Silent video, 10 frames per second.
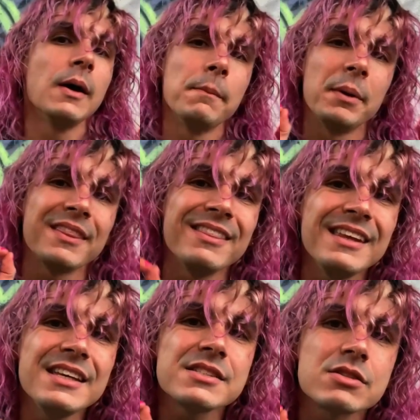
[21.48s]
But
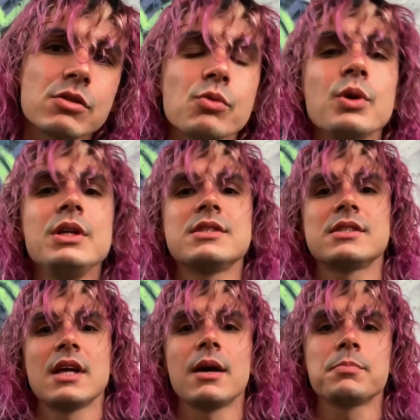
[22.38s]
these 3
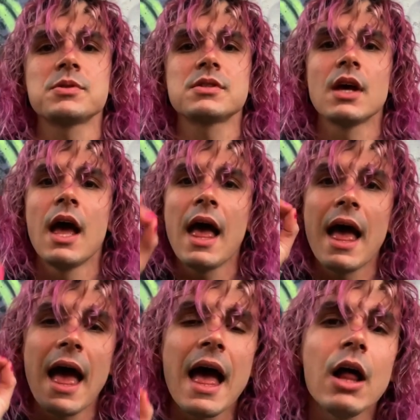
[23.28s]
steps
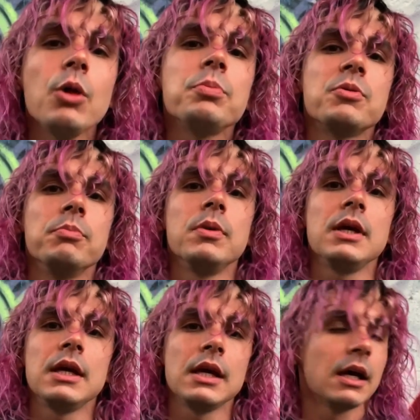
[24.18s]
helped
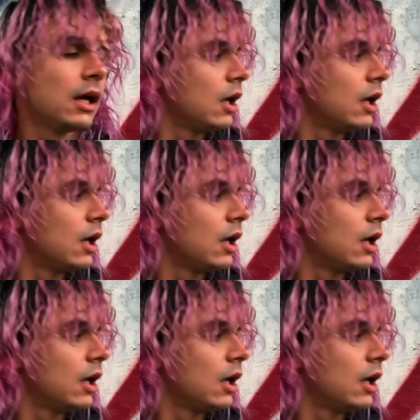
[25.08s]
me